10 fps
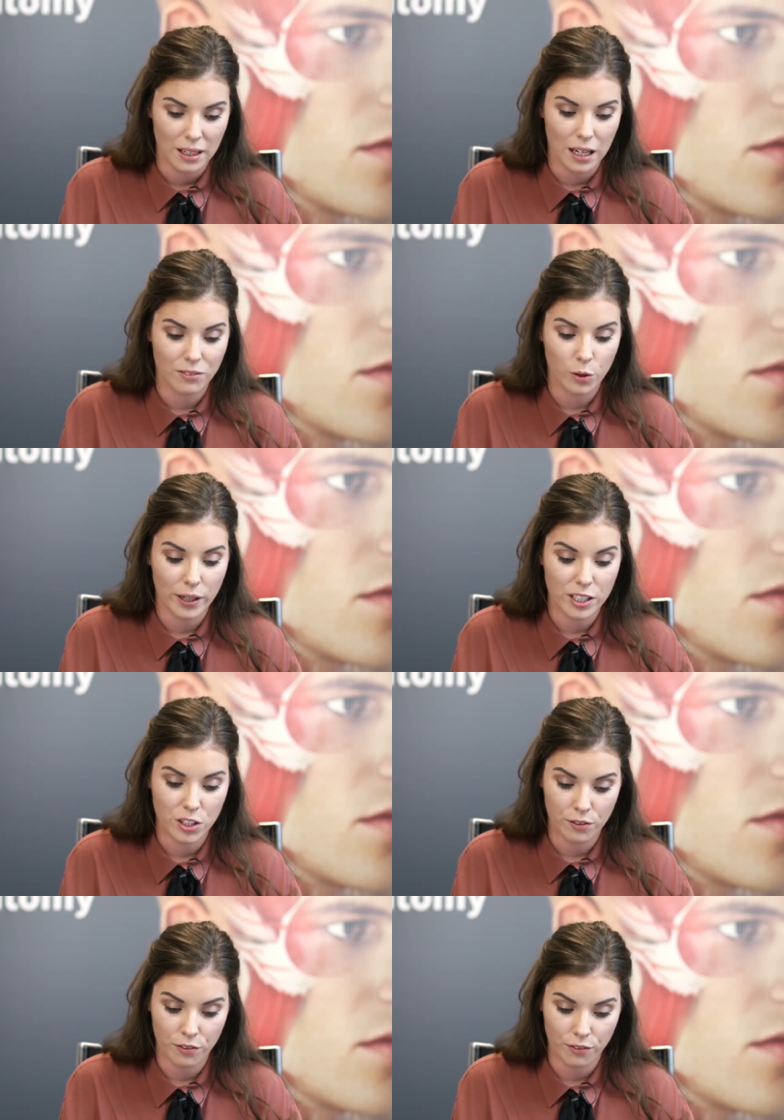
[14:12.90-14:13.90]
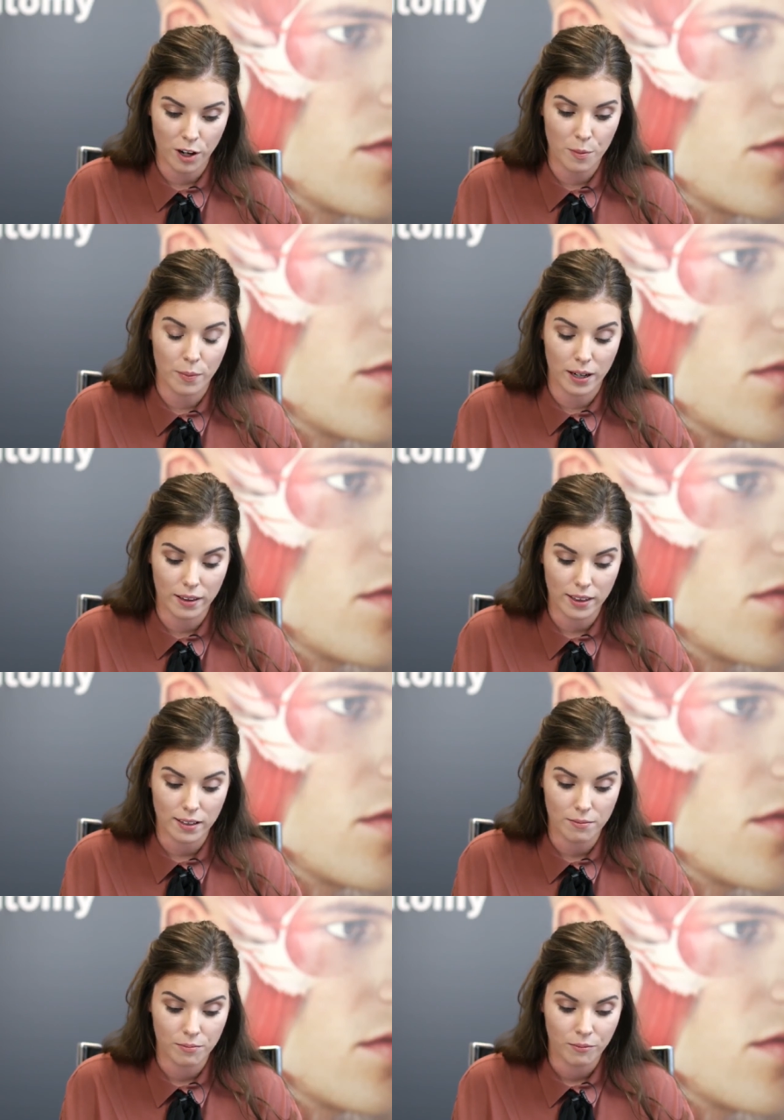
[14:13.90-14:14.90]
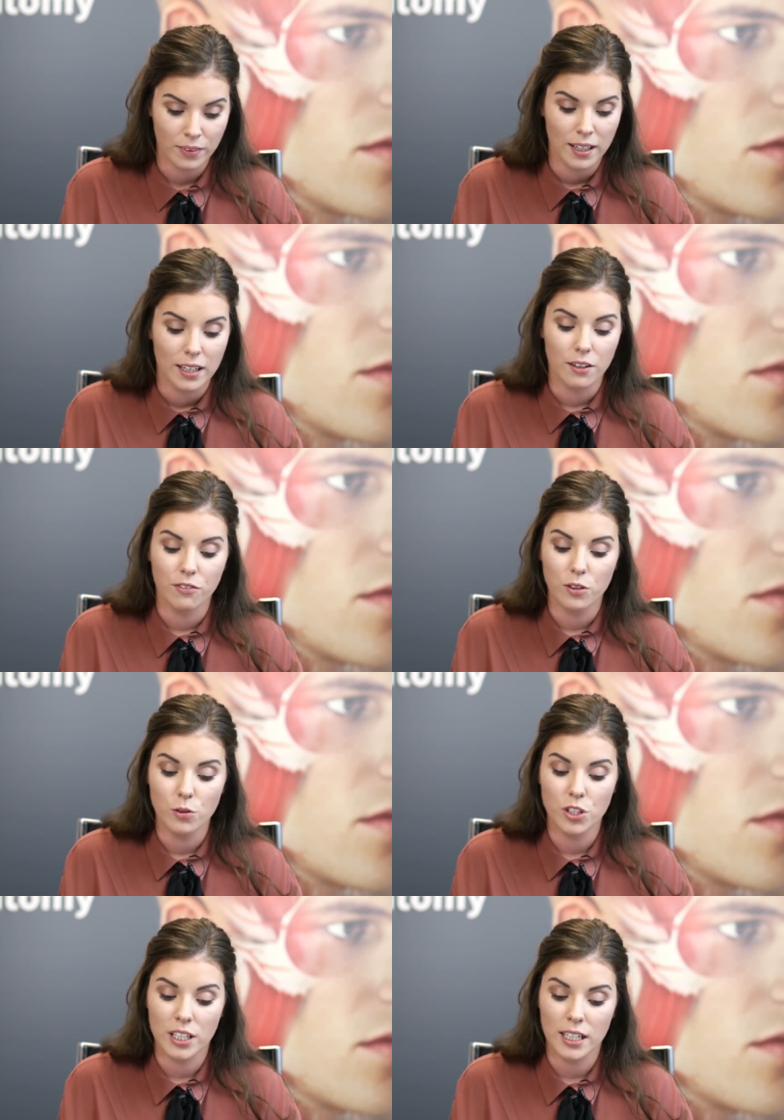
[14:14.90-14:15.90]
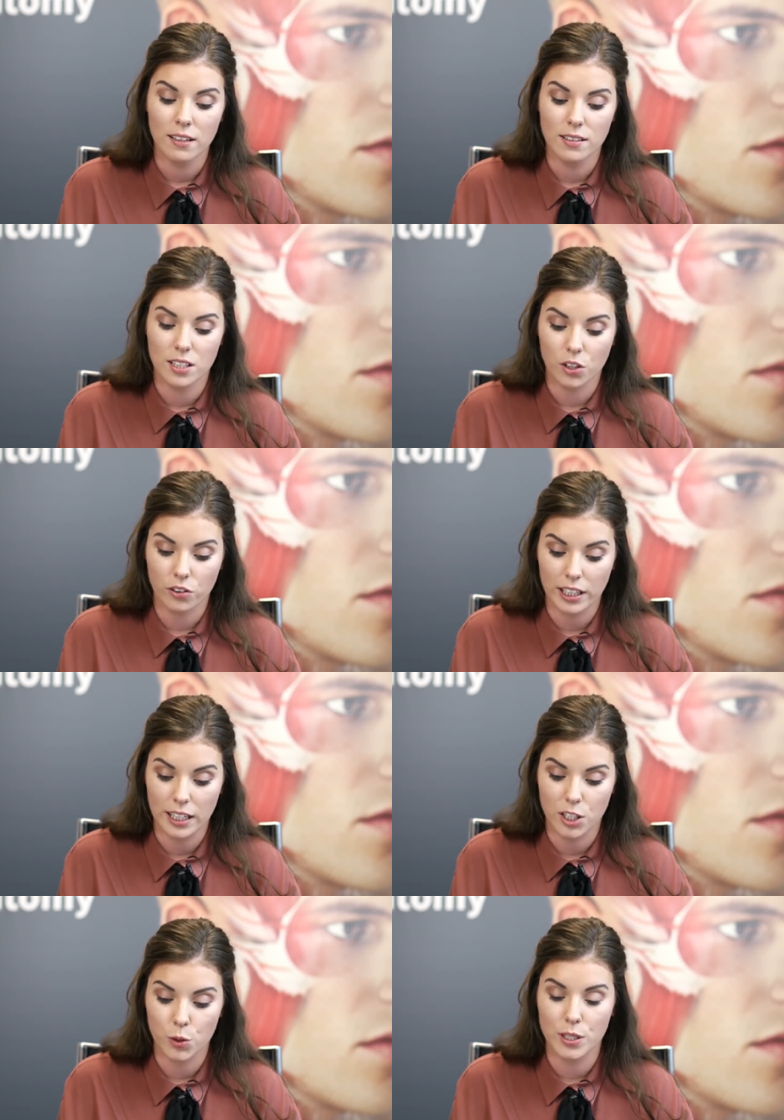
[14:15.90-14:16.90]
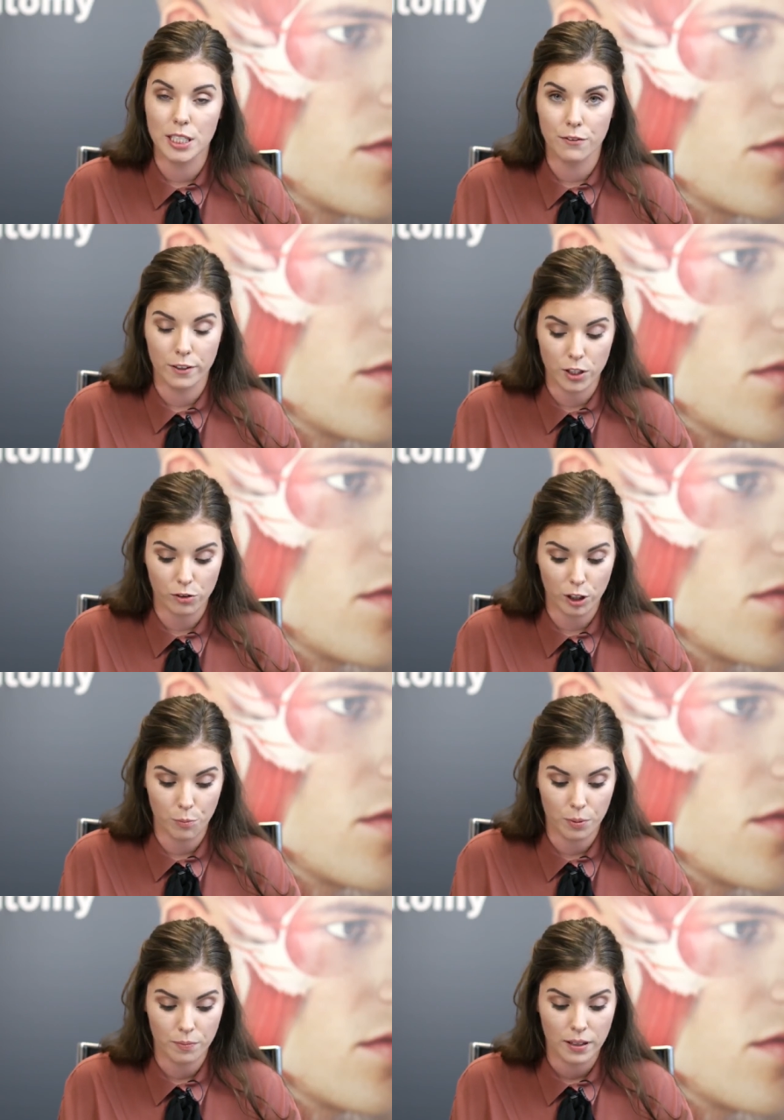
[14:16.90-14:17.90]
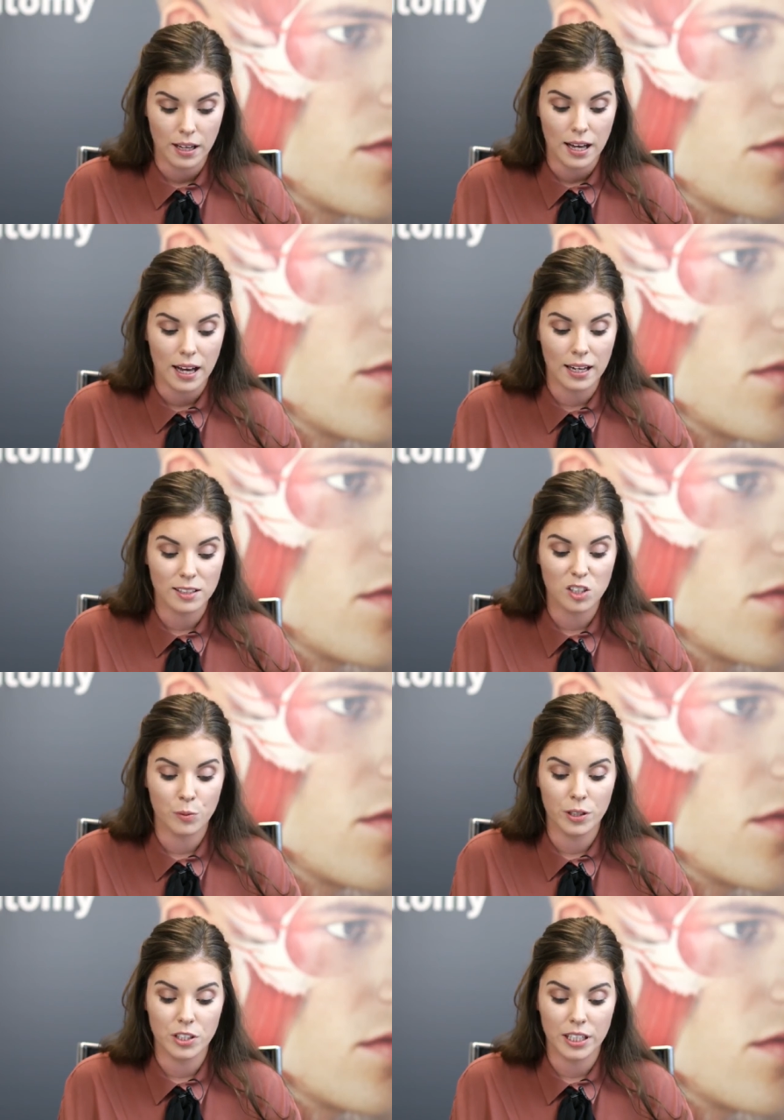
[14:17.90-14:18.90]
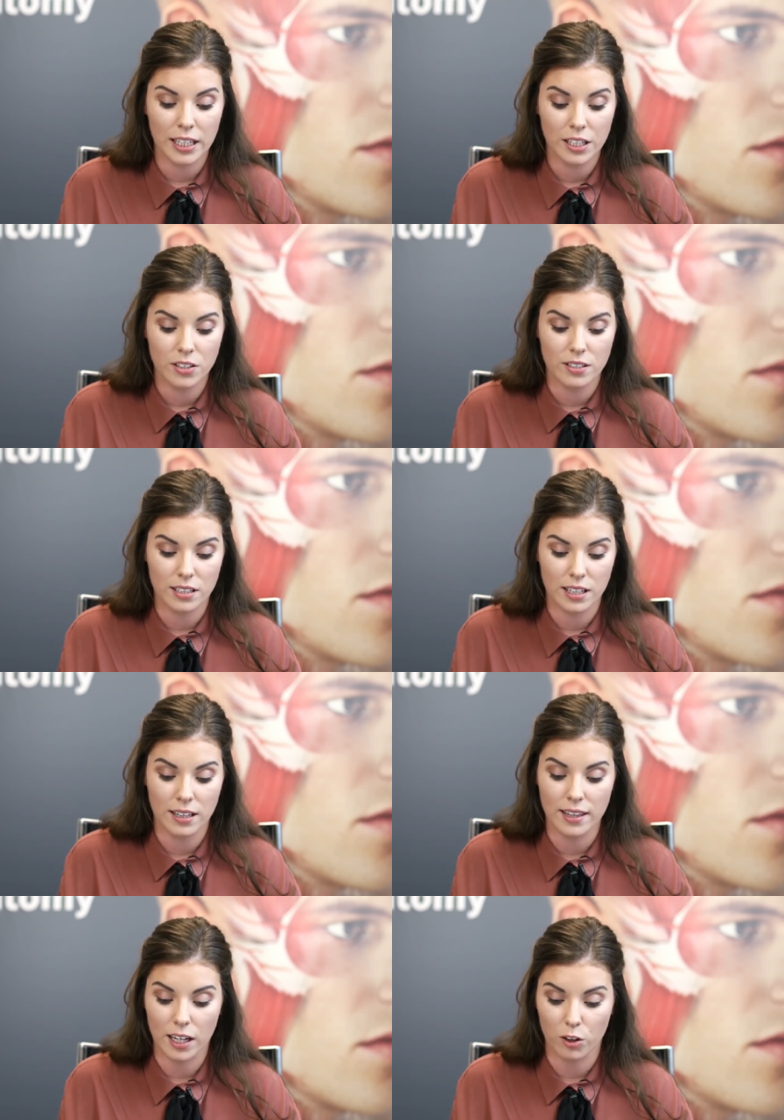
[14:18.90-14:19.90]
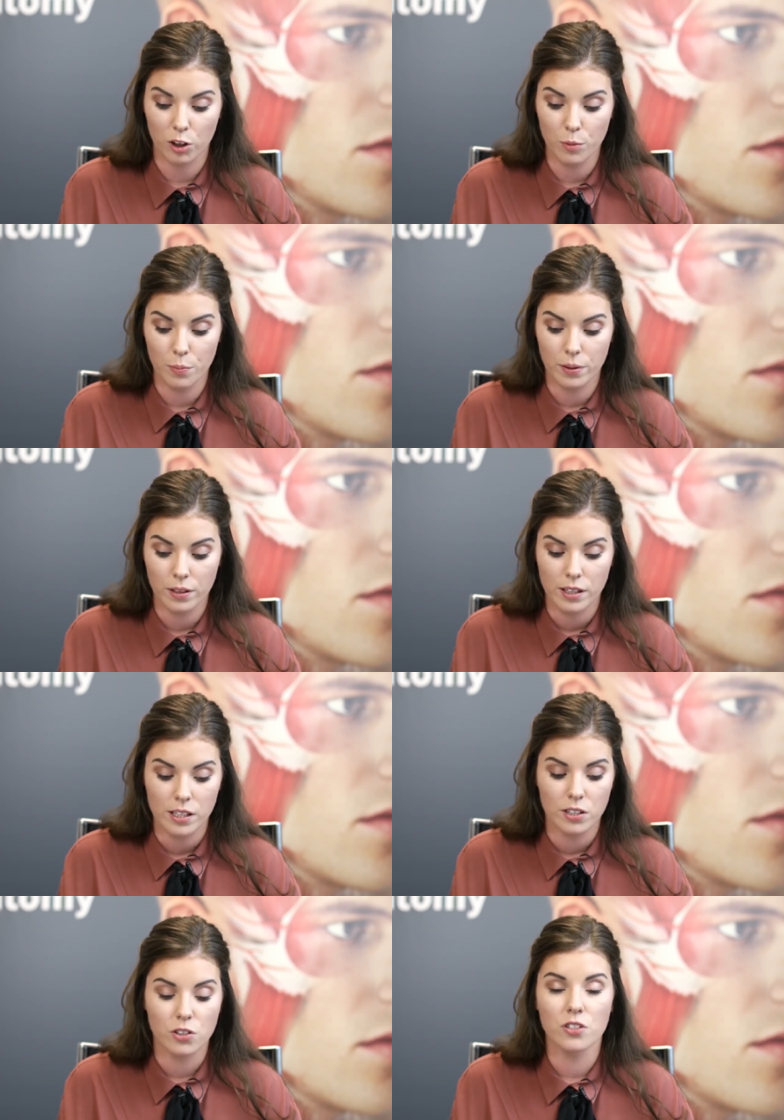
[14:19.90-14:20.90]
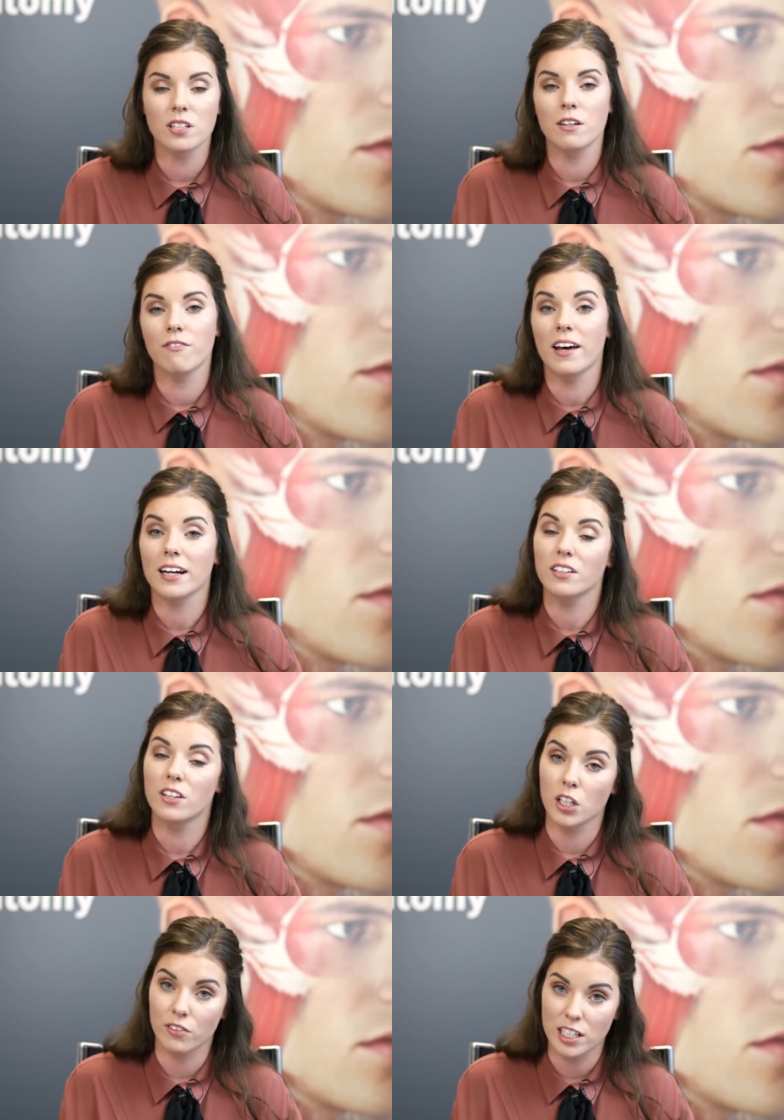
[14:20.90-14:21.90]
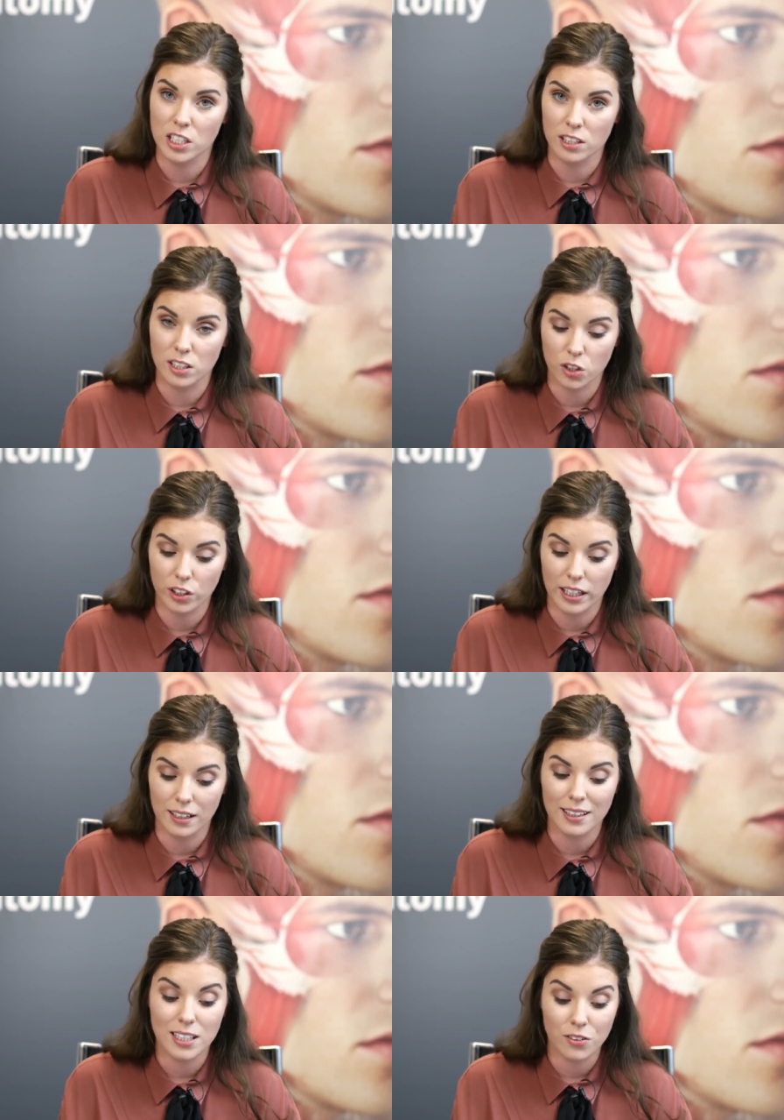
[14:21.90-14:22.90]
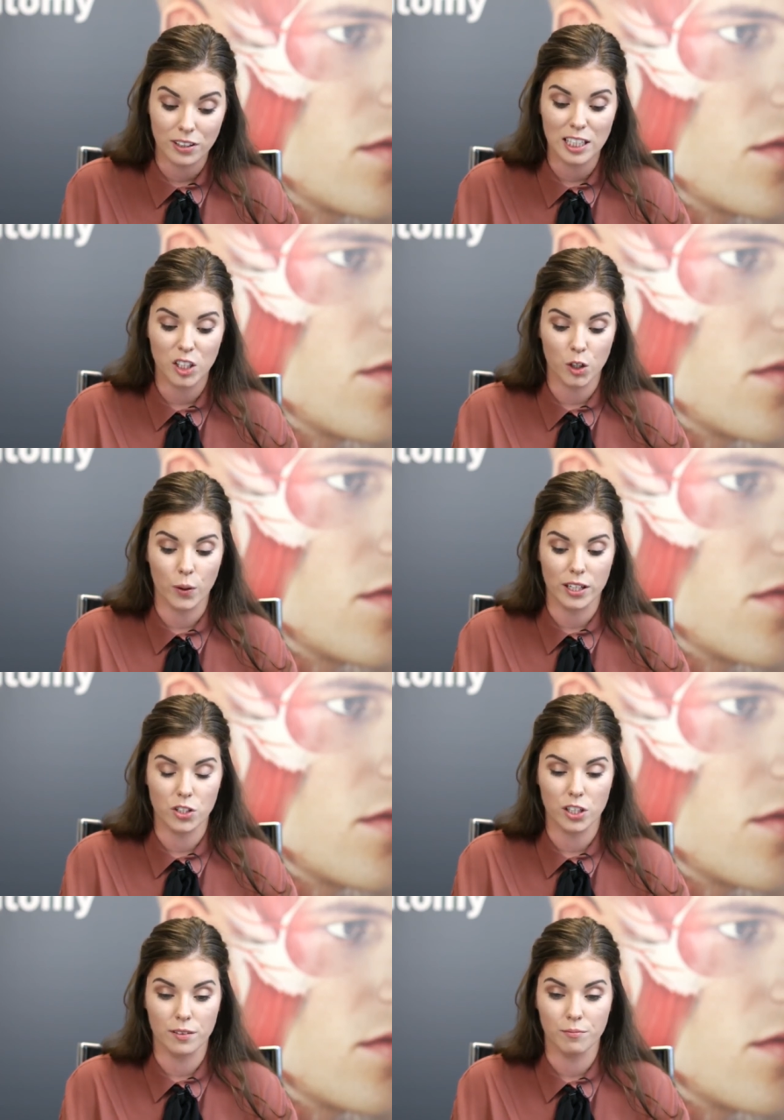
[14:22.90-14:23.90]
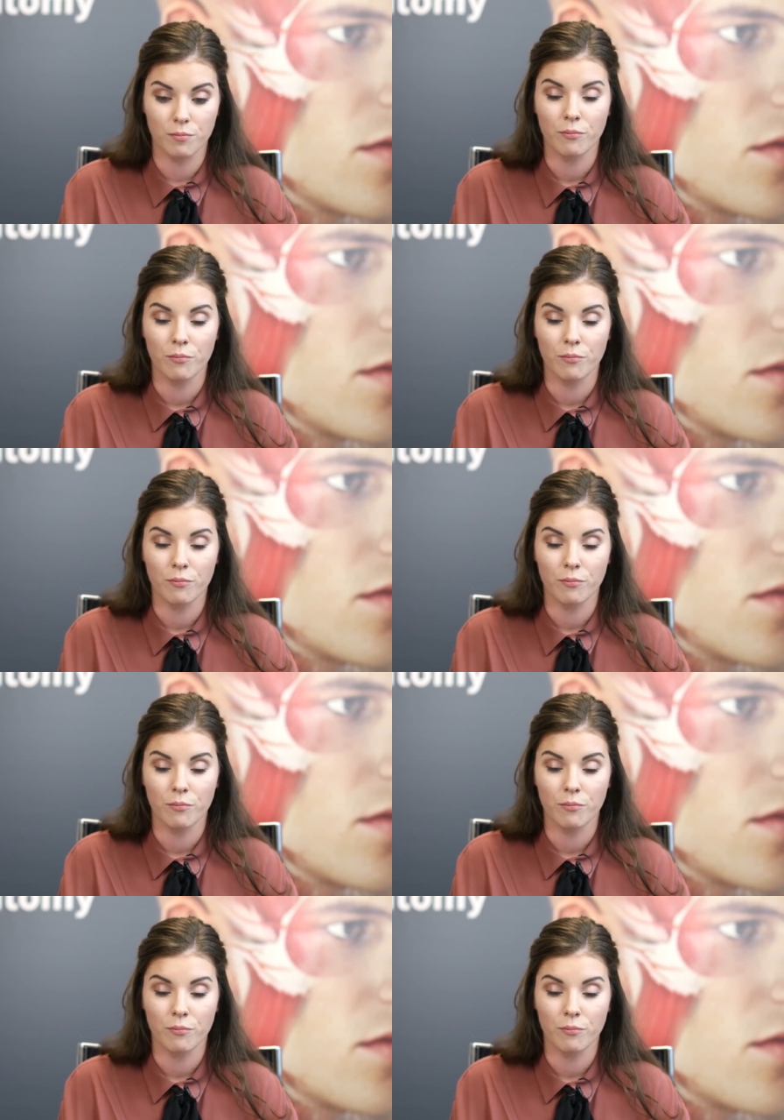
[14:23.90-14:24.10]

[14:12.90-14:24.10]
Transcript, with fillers: I have a question from Martha. If you share a screen to a different group and someone changes it in that group, does it affect the original screen? And that's a really good question.